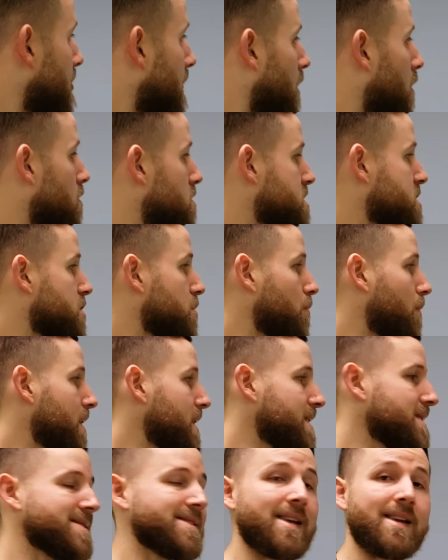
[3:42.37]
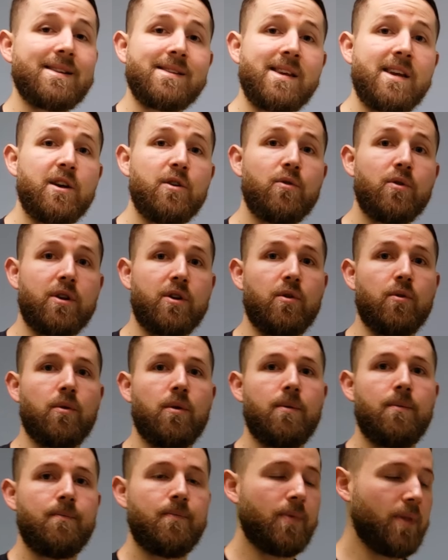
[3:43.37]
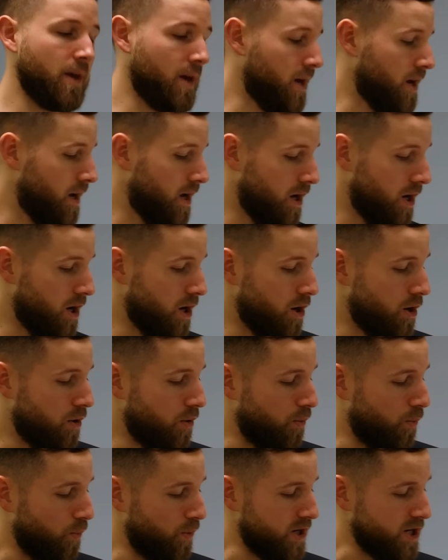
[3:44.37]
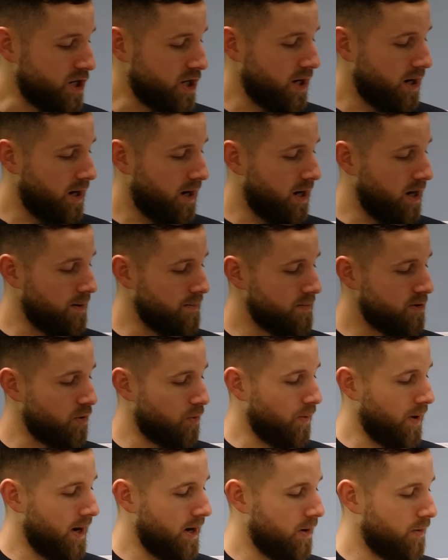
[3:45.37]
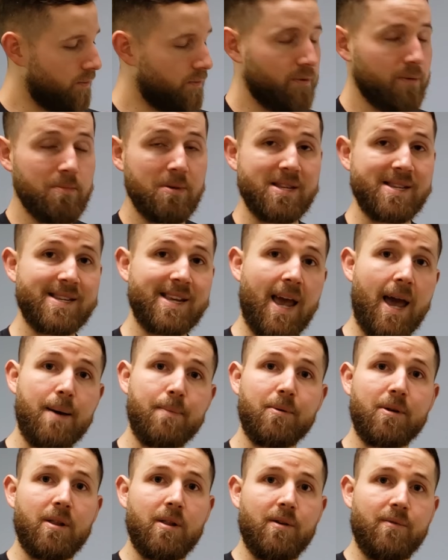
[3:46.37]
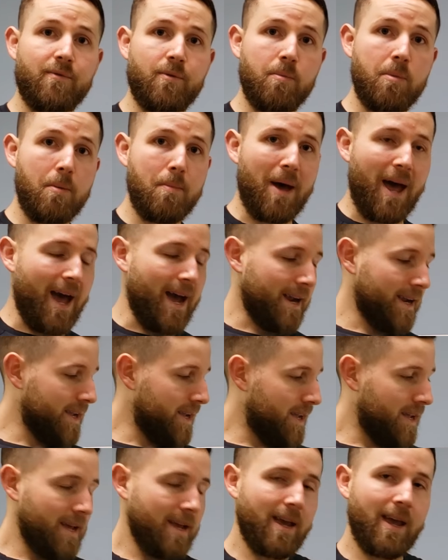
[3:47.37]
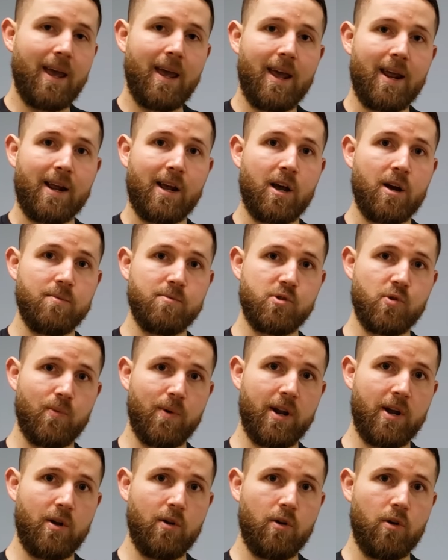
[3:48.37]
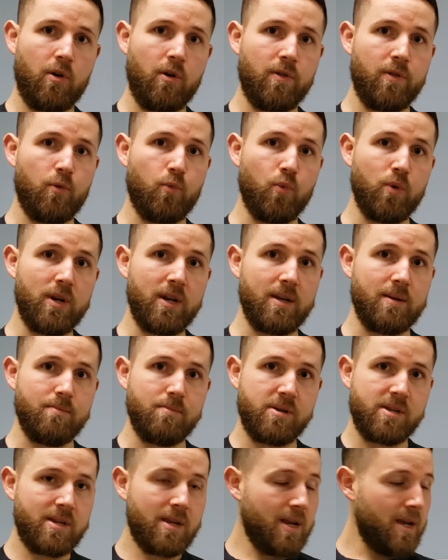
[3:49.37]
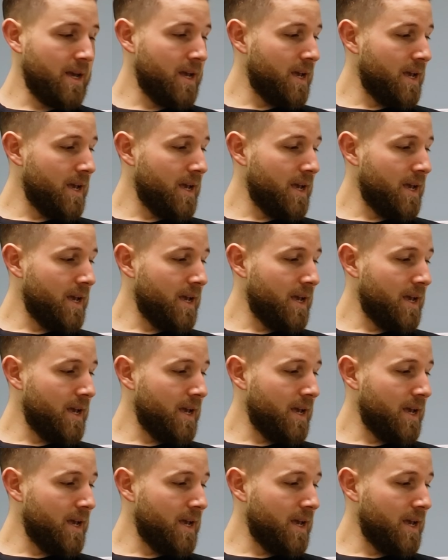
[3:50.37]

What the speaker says: our Serratus Anterior, which comes around from the scapula from the back and comes around on the ribs.